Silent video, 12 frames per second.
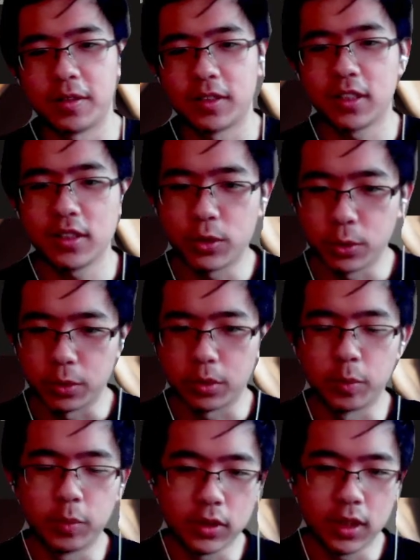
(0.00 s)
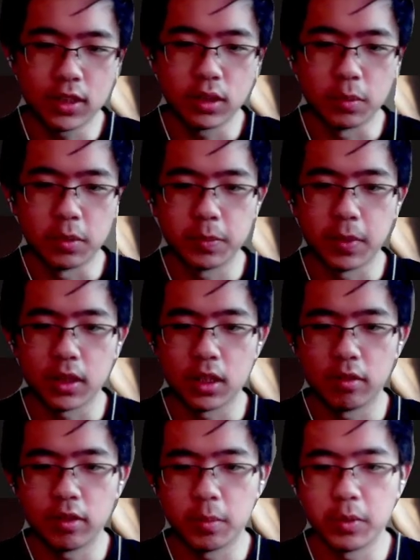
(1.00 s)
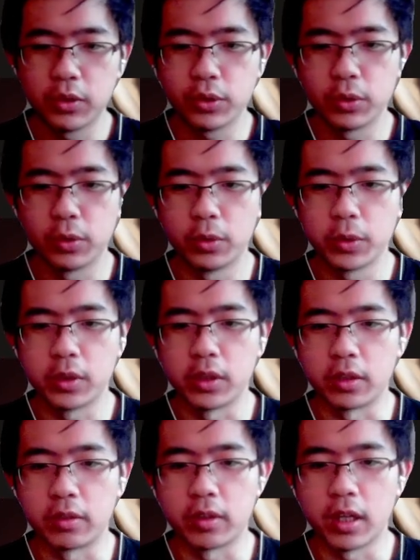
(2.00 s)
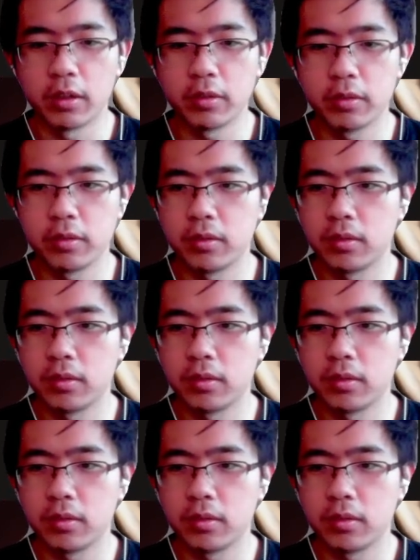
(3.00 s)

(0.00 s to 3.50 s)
just to put things into perspective, let me show the graph.